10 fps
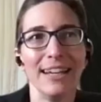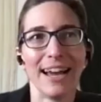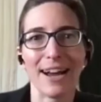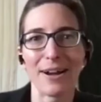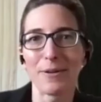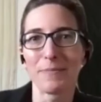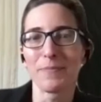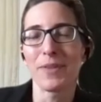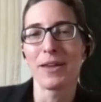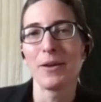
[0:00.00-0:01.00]

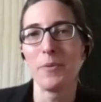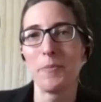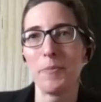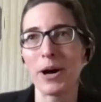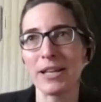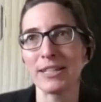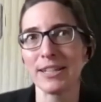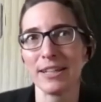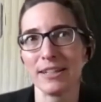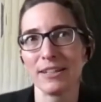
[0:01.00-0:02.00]
Um,
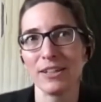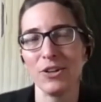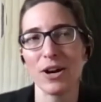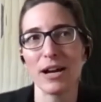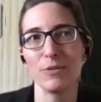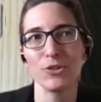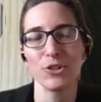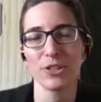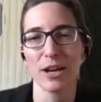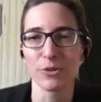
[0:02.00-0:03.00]
but, you know, I was
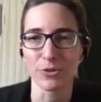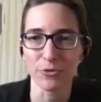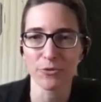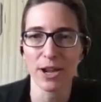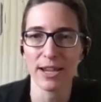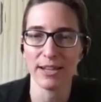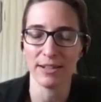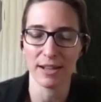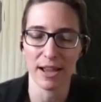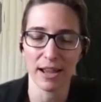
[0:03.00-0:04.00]
just, I was
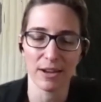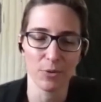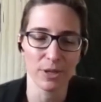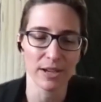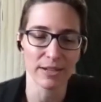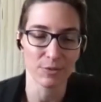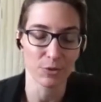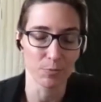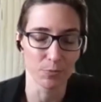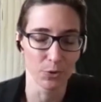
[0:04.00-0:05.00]
afraid. And I realized it
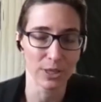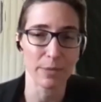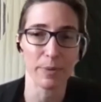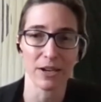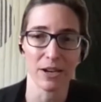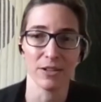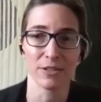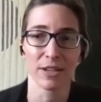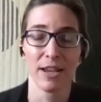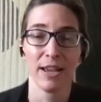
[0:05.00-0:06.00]
was really
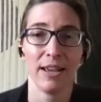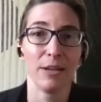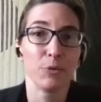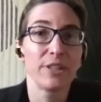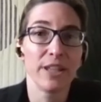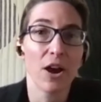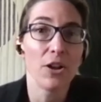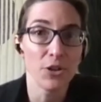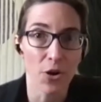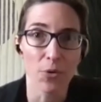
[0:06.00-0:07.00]
because it was the
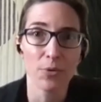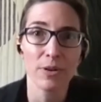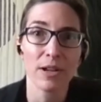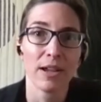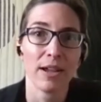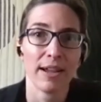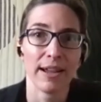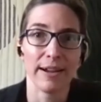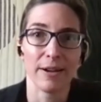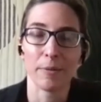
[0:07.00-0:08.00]
unknown.
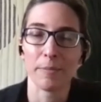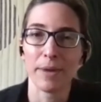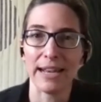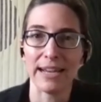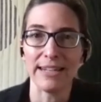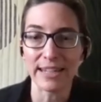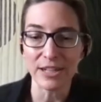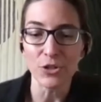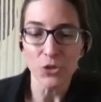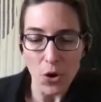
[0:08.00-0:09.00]
Um, and I
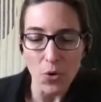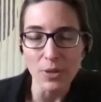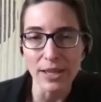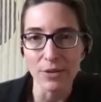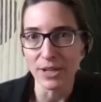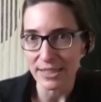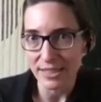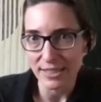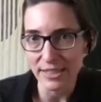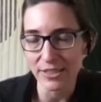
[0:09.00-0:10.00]
didn't know, like when I'd
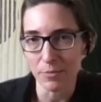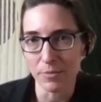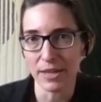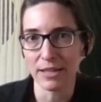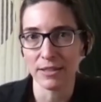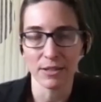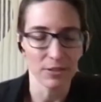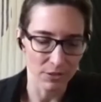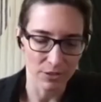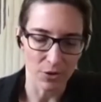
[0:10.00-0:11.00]
see something,
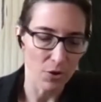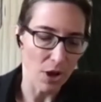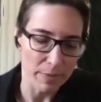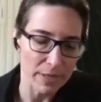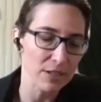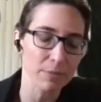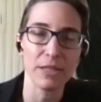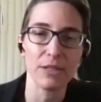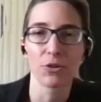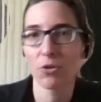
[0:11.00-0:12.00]
you know, coming to
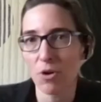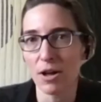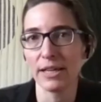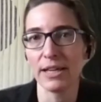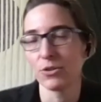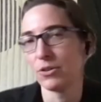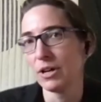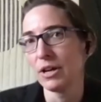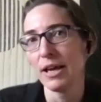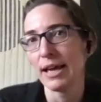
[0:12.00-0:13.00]
me or crawling or
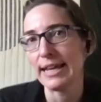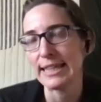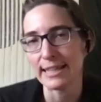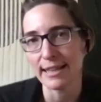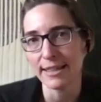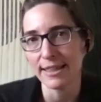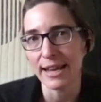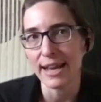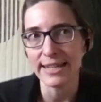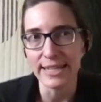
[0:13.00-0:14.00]
anything like that,
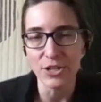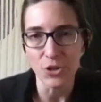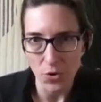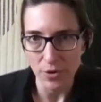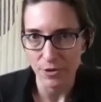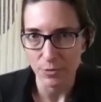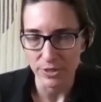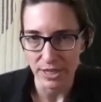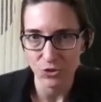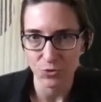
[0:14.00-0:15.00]
I didn't know if it was
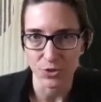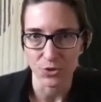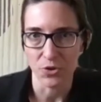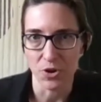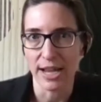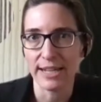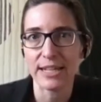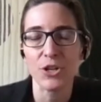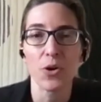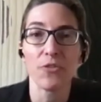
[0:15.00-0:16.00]
dangerous or not. I
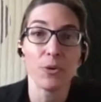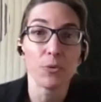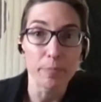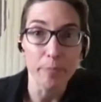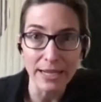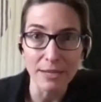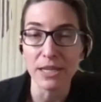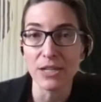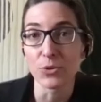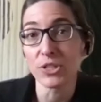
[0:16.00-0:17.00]
didn't know mm-hmm. if it would bite
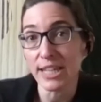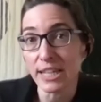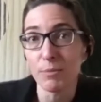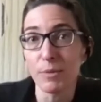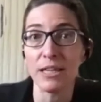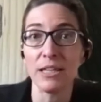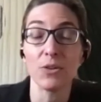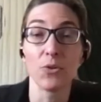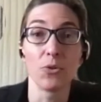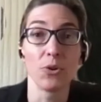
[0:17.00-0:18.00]
me or sting me
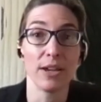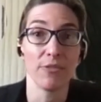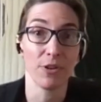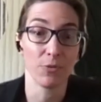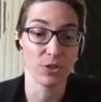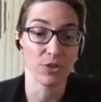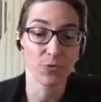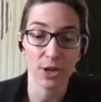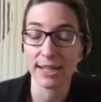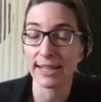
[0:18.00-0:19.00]
or if it was
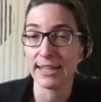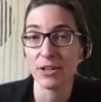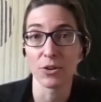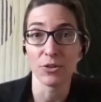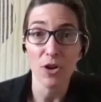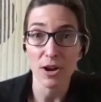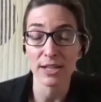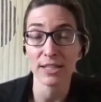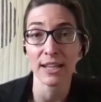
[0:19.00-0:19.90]
friendly or not.